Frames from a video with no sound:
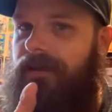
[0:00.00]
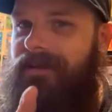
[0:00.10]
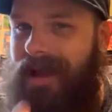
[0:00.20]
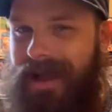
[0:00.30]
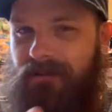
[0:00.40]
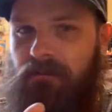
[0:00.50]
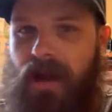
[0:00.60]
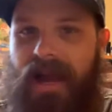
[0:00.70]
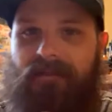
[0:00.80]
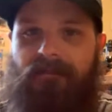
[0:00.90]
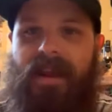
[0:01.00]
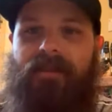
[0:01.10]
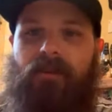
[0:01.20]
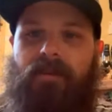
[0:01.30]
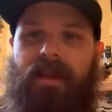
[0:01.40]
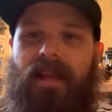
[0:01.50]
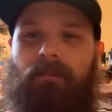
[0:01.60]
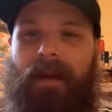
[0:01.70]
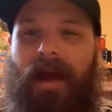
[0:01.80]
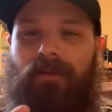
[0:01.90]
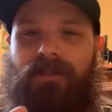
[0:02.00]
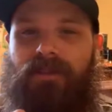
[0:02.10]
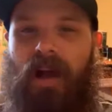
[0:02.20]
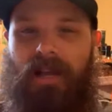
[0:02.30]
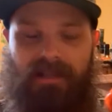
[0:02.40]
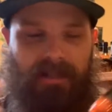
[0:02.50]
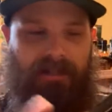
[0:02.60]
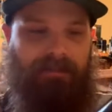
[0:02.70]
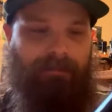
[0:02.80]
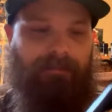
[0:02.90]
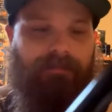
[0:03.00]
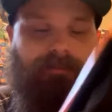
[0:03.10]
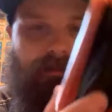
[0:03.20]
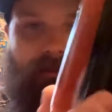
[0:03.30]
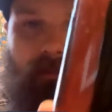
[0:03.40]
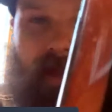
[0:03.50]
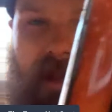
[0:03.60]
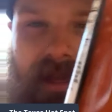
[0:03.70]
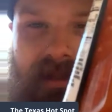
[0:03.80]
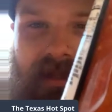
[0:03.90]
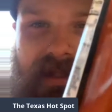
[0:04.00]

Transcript: not my favorite thing about sauces is the